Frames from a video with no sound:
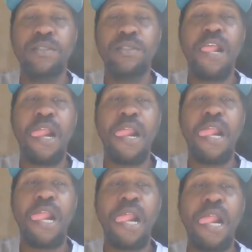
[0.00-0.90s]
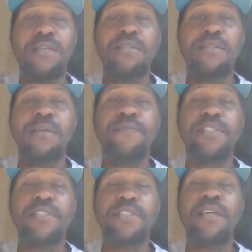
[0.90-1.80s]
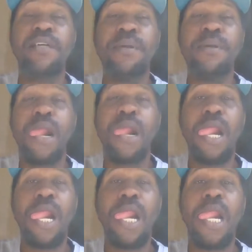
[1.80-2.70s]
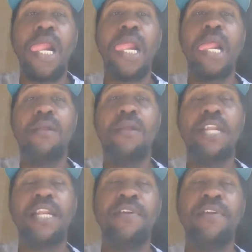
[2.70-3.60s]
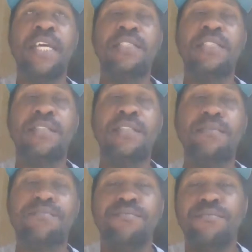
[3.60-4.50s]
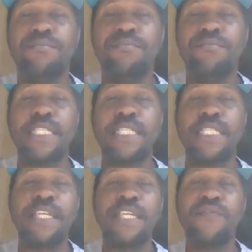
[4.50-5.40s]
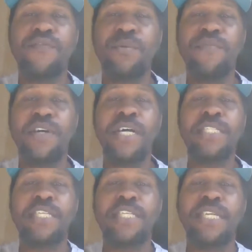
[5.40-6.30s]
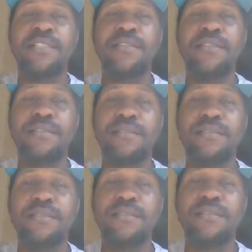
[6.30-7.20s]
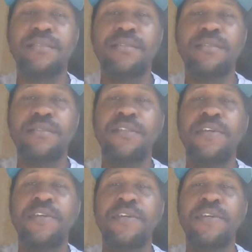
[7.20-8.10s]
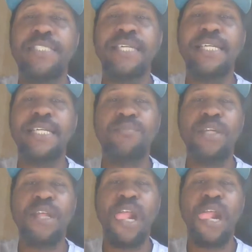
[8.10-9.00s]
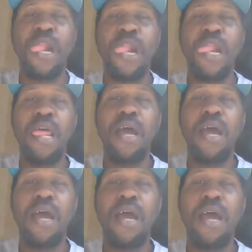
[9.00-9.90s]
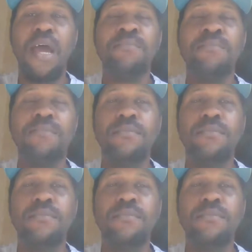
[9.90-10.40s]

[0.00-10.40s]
this is a sub for sub. Not even that. It's a got the idea from Devon and Jazz Big ups to Devon and Jen. Um,